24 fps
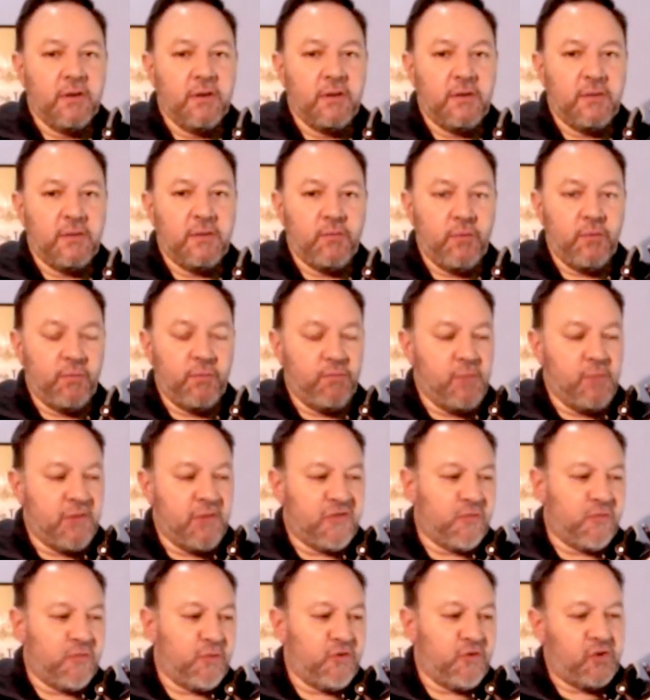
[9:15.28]

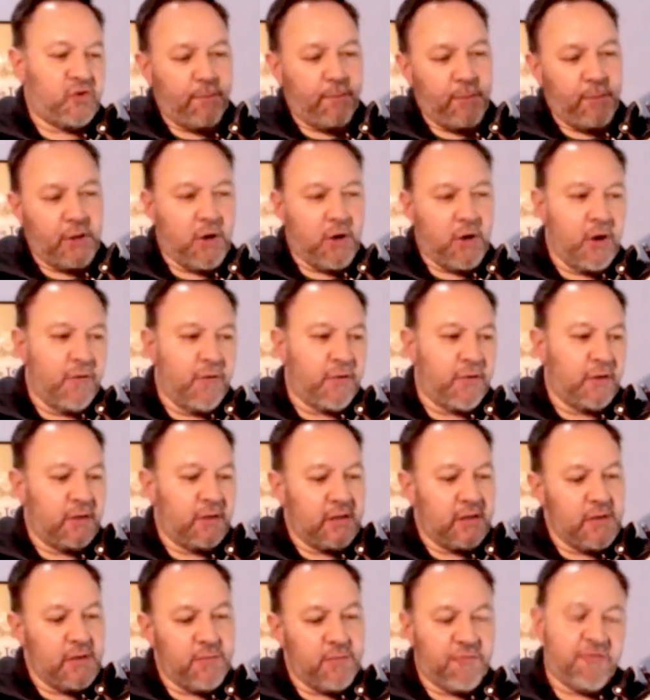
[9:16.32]
we're jumping over,
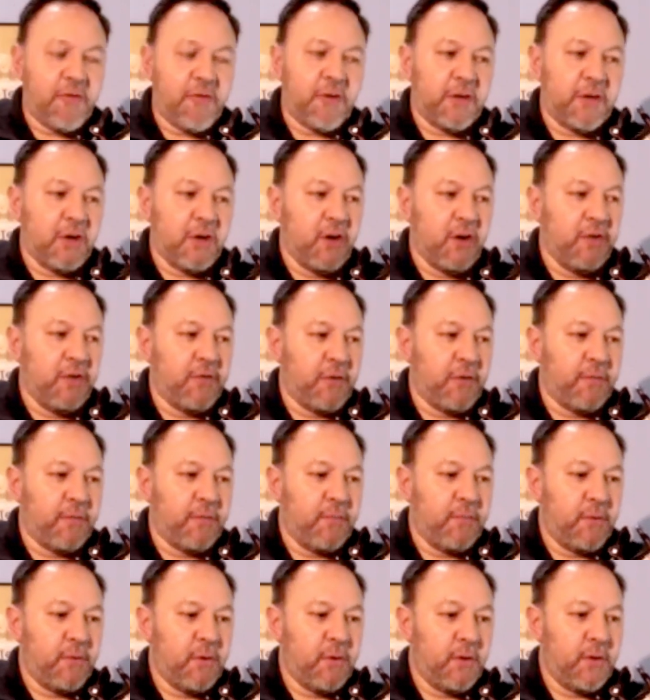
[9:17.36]
leapfrogging over.
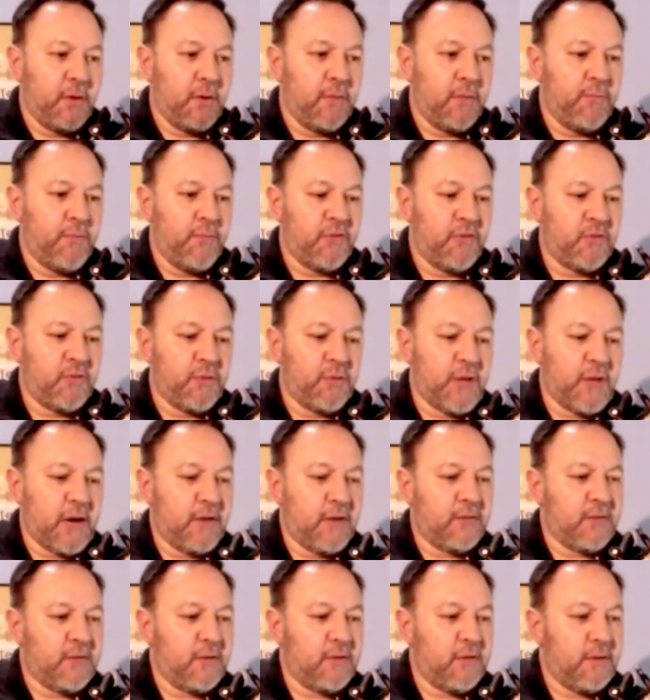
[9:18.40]
Miss one out.
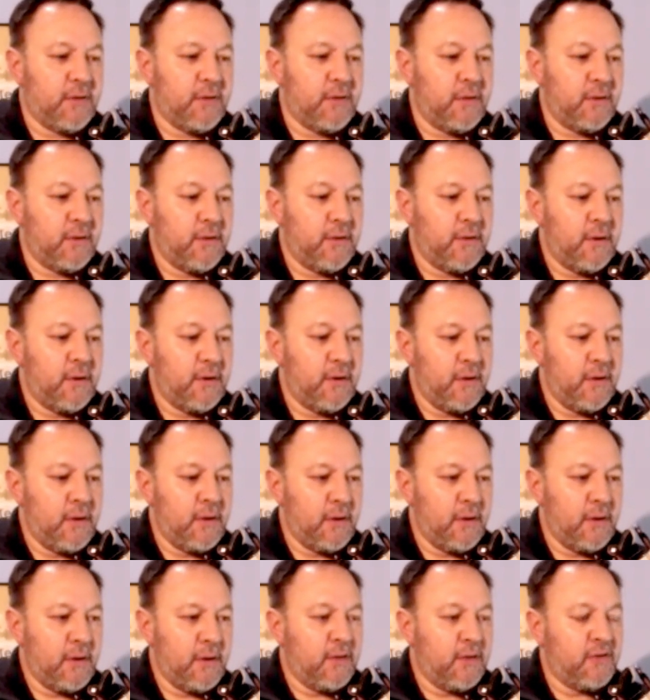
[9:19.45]

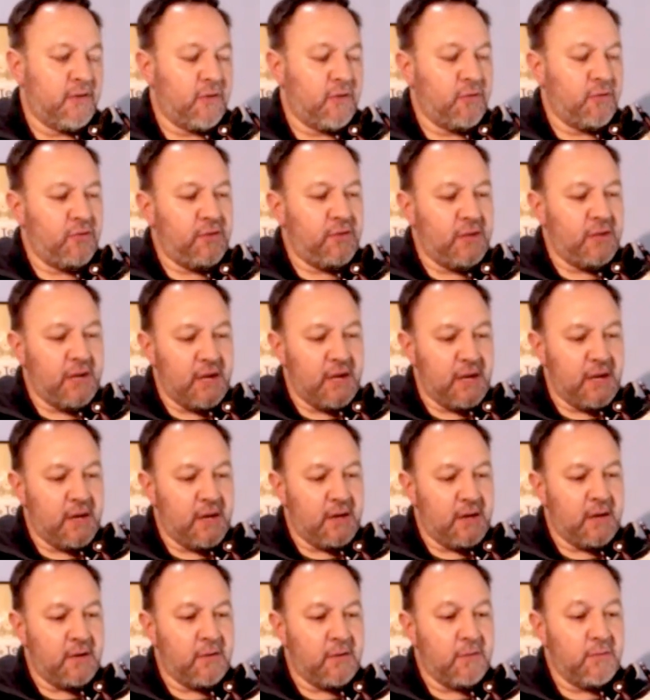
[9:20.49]
So ni,
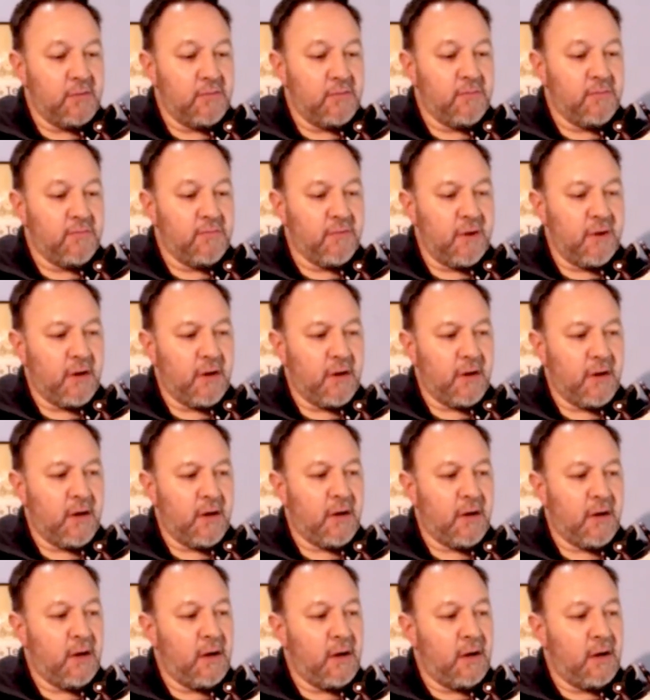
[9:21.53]

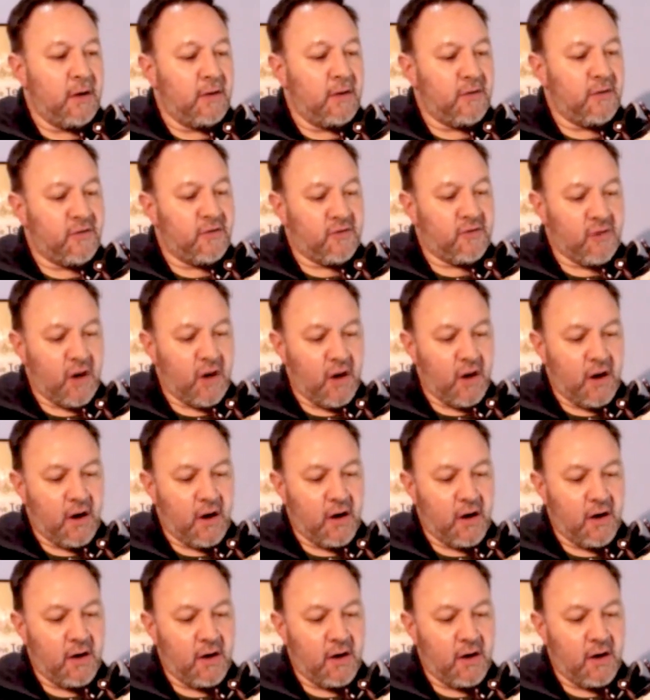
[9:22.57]
re, sa,